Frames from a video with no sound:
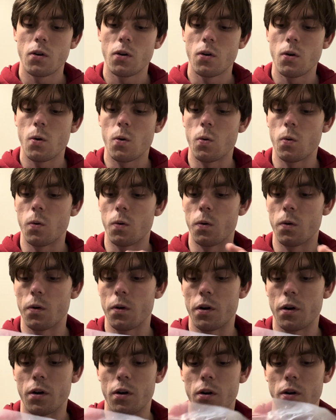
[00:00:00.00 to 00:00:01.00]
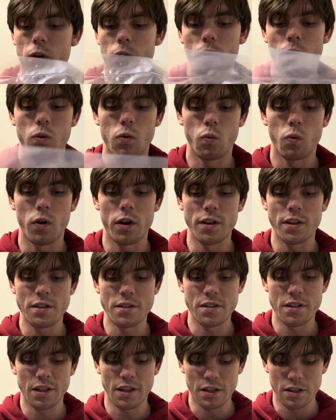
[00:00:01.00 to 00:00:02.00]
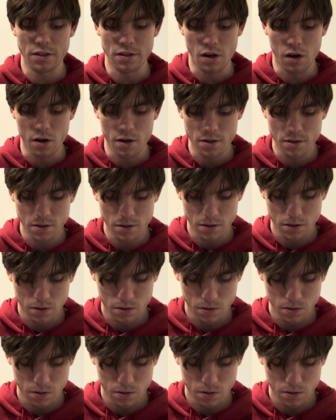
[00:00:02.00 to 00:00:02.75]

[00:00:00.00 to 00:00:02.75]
or what needs to get done.